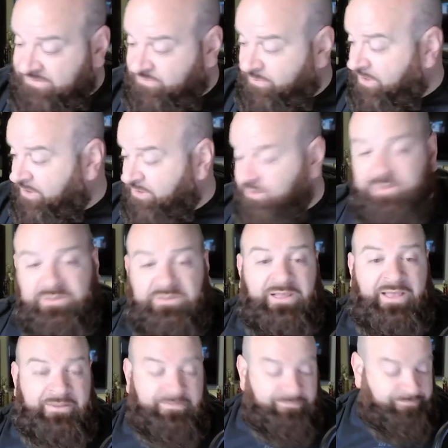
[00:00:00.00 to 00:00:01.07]
That's what it looked
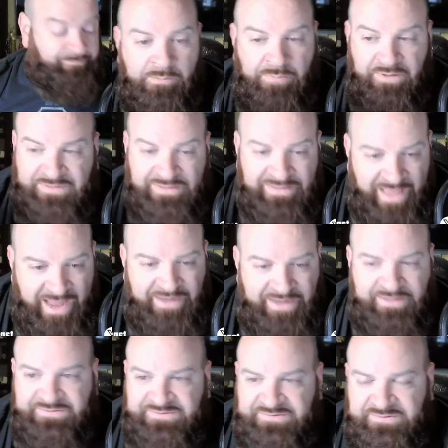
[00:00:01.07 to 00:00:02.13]
like. But the
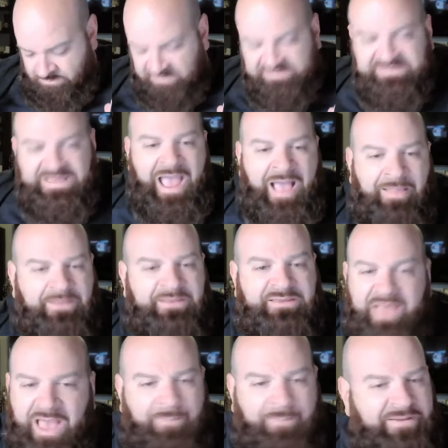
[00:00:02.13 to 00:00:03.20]
ladies, the
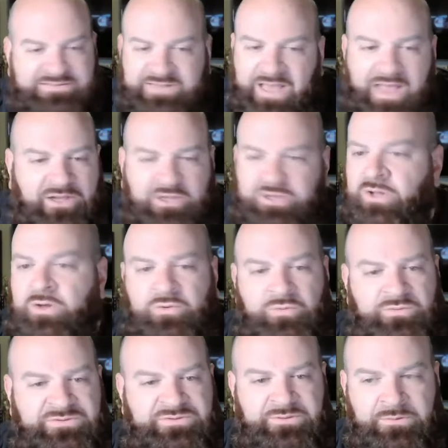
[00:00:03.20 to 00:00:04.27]
talent gap has not
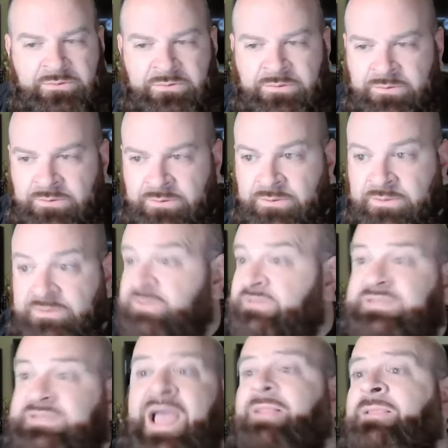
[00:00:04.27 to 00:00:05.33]
closed. The
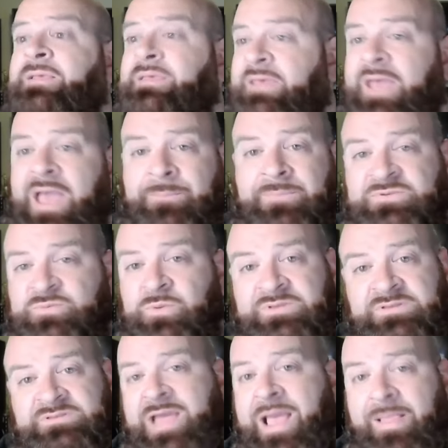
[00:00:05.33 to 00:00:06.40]
talent gap is
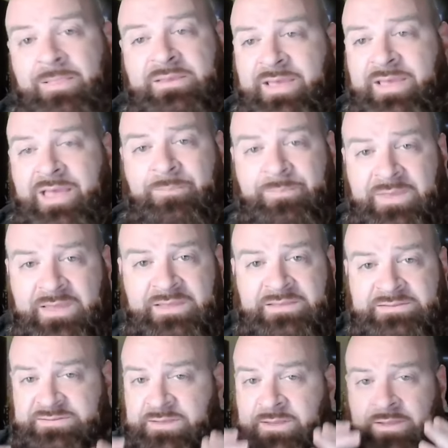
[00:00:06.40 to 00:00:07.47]
what the talent gap
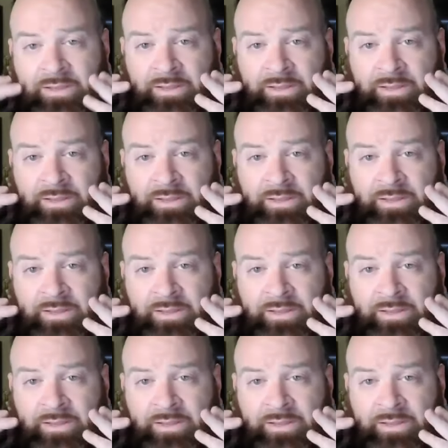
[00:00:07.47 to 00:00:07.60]
is.